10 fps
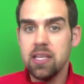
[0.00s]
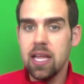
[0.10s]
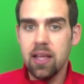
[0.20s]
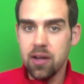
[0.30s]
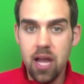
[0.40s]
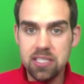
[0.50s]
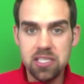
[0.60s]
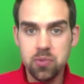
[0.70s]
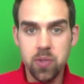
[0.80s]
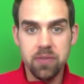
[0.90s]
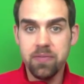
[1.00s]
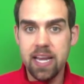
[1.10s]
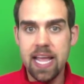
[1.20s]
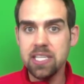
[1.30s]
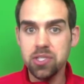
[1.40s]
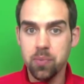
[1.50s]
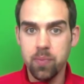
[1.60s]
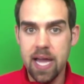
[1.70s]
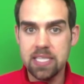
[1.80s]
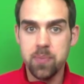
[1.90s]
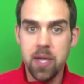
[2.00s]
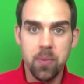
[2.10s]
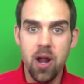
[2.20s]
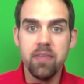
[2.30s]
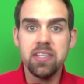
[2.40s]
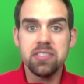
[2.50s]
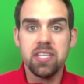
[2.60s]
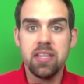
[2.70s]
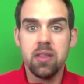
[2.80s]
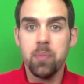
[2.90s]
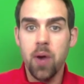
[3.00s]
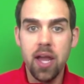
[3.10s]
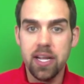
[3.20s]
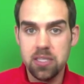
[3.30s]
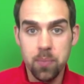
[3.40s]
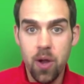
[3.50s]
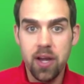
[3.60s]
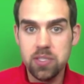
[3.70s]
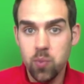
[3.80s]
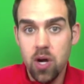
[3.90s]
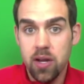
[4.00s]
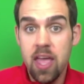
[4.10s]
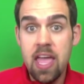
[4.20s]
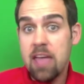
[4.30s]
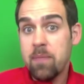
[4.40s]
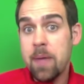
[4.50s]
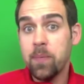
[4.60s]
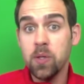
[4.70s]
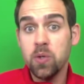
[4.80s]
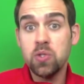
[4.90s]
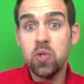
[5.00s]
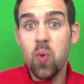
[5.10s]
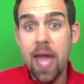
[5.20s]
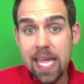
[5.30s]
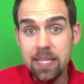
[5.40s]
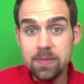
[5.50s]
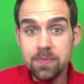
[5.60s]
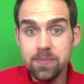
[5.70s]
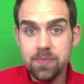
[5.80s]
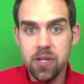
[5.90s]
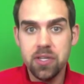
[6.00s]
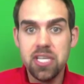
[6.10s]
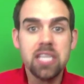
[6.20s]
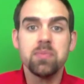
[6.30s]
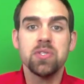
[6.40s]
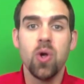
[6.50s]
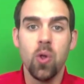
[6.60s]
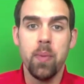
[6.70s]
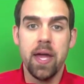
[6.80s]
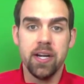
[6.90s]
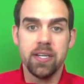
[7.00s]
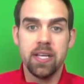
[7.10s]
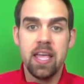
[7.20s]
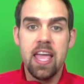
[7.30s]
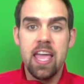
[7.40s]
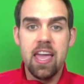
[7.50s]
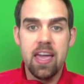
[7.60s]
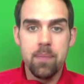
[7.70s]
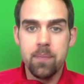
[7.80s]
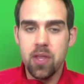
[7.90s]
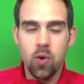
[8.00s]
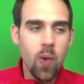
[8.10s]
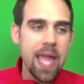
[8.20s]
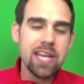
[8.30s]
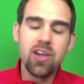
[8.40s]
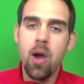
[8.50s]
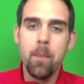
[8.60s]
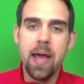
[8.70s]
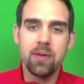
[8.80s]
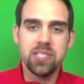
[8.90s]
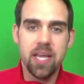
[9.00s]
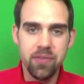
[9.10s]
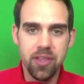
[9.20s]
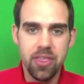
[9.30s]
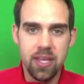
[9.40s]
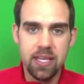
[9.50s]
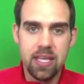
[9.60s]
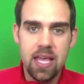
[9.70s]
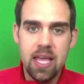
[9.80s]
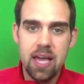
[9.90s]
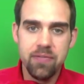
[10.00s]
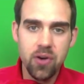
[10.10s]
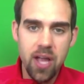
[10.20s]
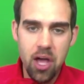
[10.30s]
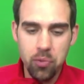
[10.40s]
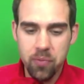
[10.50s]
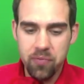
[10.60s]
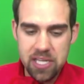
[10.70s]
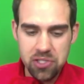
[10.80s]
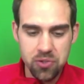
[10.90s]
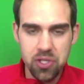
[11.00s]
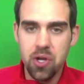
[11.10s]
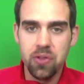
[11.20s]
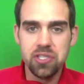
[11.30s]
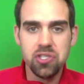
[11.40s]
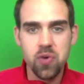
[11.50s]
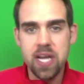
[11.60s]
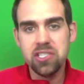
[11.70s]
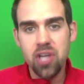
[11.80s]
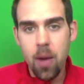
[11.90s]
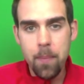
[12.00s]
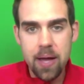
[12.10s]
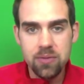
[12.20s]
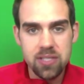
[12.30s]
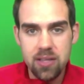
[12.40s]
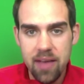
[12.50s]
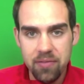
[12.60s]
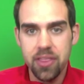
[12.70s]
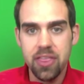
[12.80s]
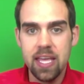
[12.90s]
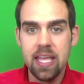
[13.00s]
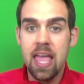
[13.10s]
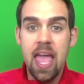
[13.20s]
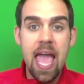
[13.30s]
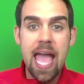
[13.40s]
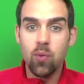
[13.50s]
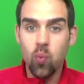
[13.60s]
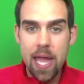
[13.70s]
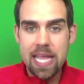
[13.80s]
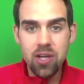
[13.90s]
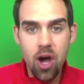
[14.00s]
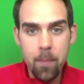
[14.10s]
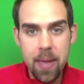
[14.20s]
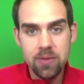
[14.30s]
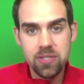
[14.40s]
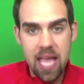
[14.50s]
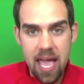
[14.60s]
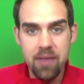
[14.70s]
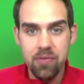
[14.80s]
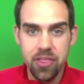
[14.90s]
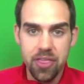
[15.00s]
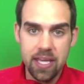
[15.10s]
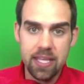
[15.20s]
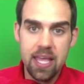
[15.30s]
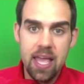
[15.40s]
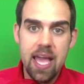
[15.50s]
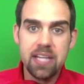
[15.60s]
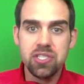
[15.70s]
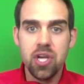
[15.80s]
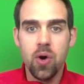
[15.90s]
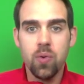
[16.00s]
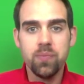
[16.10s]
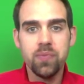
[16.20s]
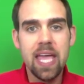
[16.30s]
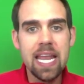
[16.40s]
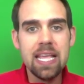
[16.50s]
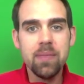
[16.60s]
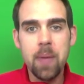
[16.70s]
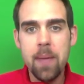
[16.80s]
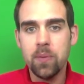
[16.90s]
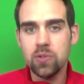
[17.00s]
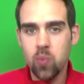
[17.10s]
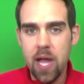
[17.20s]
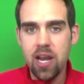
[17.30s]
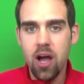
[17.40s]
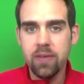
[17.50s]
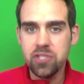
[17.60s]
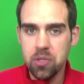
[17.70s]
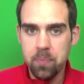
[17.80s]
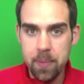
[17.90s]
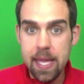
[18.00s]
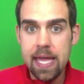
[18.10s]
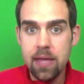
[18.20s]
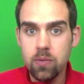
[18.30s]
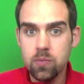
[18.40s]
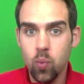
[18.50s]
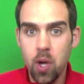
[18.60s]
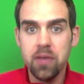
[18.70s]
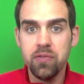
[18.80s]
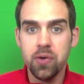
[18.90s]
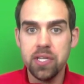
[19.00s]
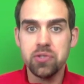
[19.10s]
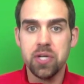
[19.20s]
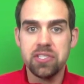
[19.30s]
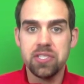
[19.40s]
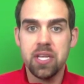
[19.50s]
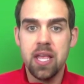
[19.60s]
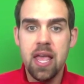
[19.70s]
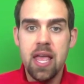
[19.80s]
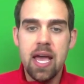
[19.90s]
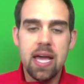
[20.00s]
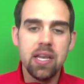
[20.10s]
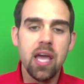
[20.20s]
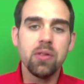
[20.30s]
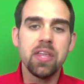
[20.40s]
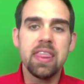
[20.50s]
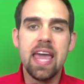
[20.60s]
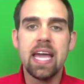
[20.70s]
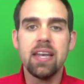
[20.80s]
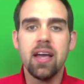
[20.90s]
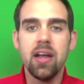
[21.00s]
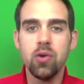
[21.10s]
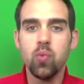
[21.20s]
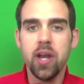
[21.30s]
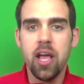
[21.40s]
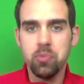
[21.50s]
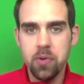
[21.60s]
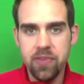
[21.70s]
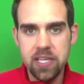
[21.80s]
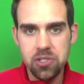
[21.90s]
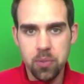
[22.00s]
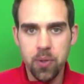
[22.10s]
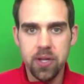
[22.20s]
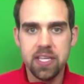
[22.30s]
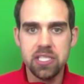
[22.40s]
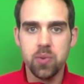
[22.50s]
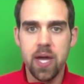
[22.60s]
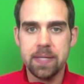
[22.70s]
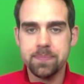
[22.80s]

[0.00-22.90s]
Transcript: And not just with the financial aspect, but obviously the products. The products work. If people lose the weight, their adjustments hold better. Weight compounds everything. Now, if you're a health professional, you know that stress compounds everything and weight compounds everything. And so getting people's weight off should be one of your interests. Not only that, I heard one health professional put it this way,